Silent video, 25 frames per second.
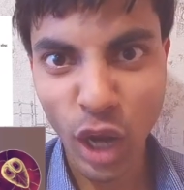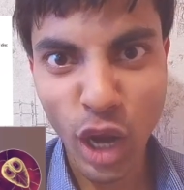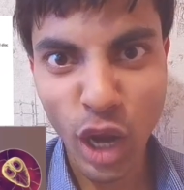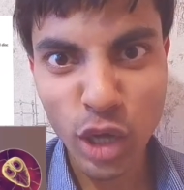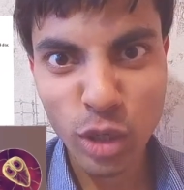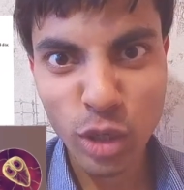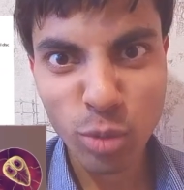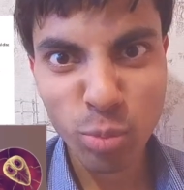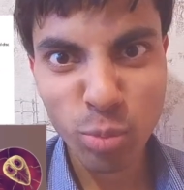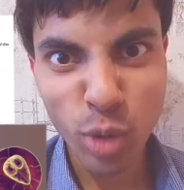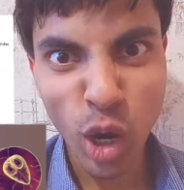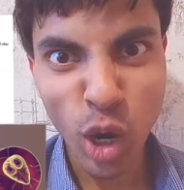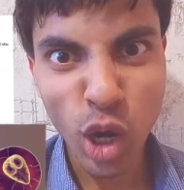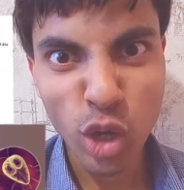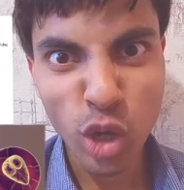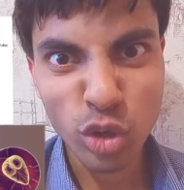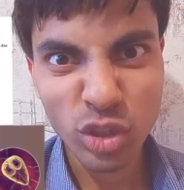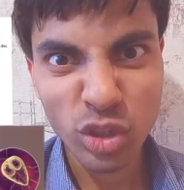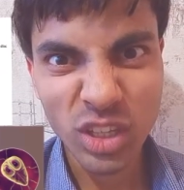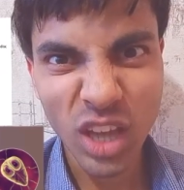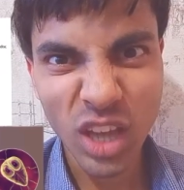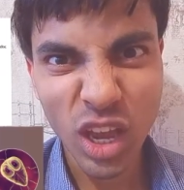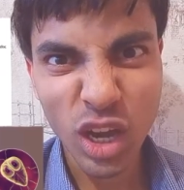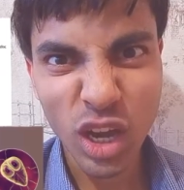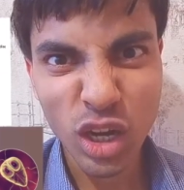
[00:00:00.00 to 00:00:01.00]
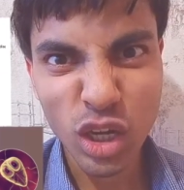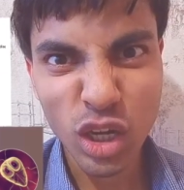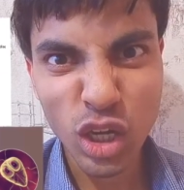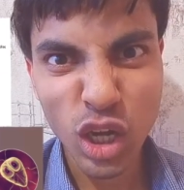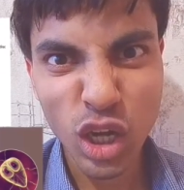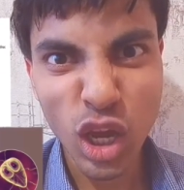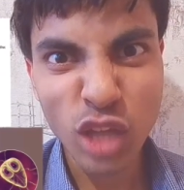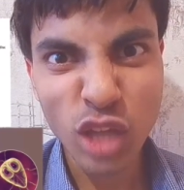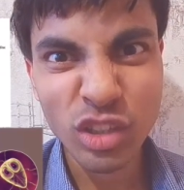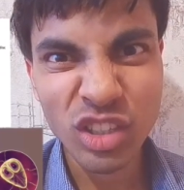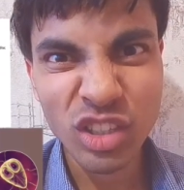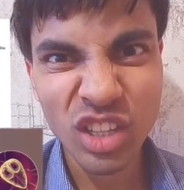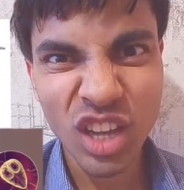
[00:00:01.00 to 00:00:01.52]
and reproduce
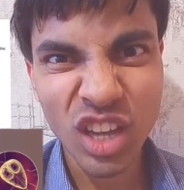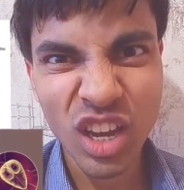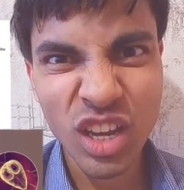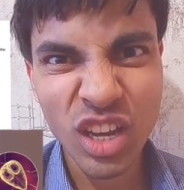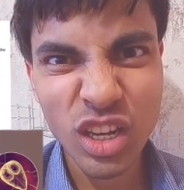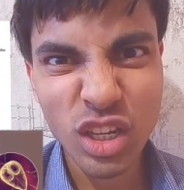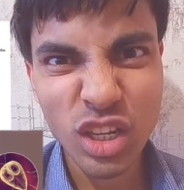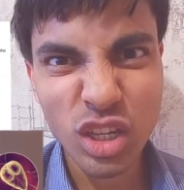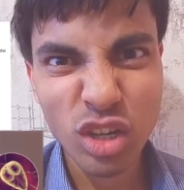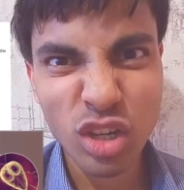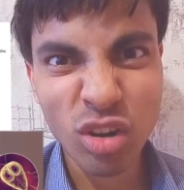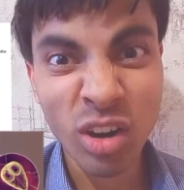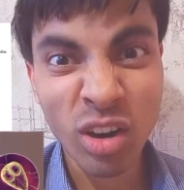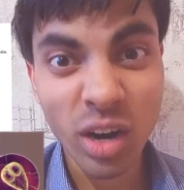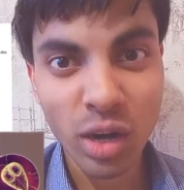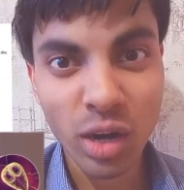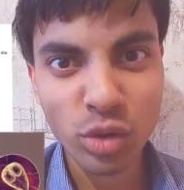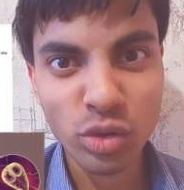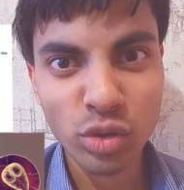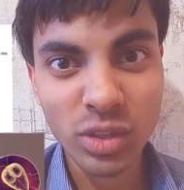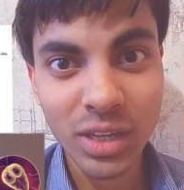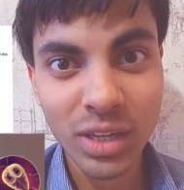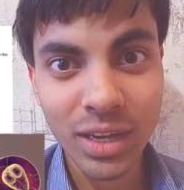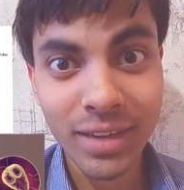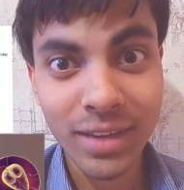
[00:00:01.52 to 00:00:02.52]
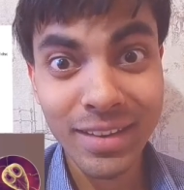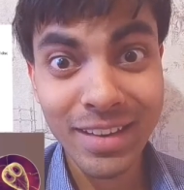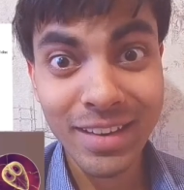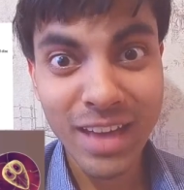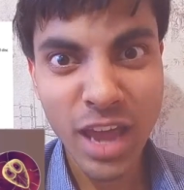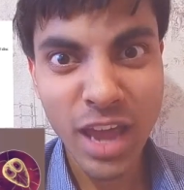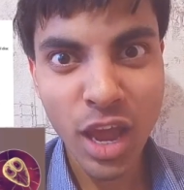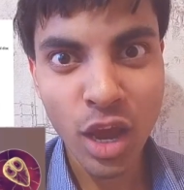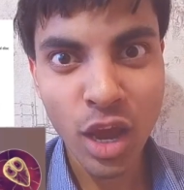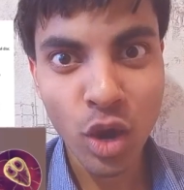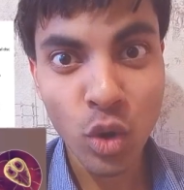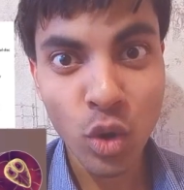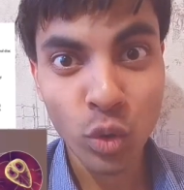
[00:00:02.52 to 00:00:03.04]
an inside or
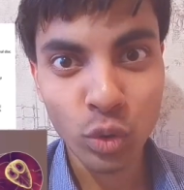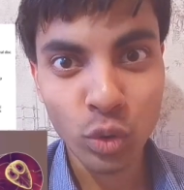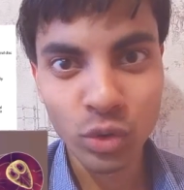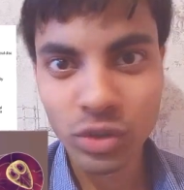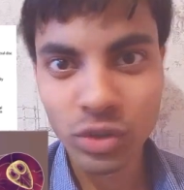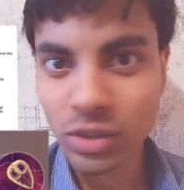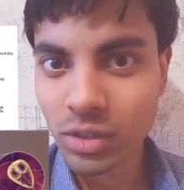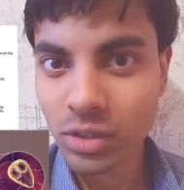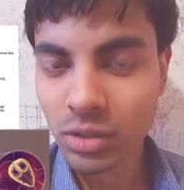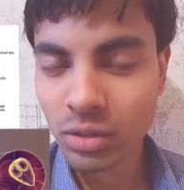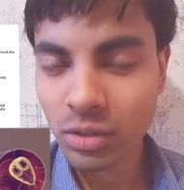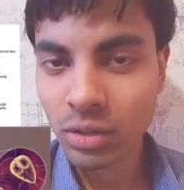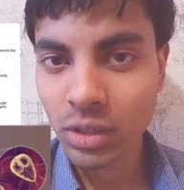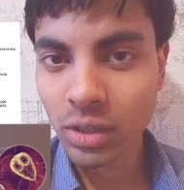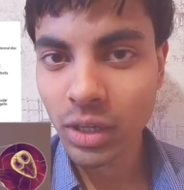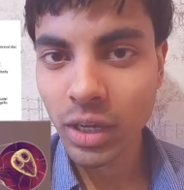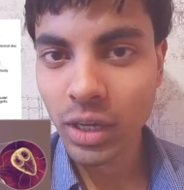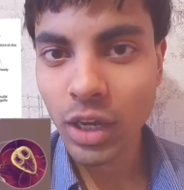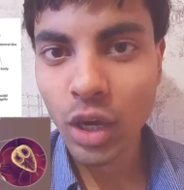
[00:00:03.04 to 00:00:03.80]
outside a host.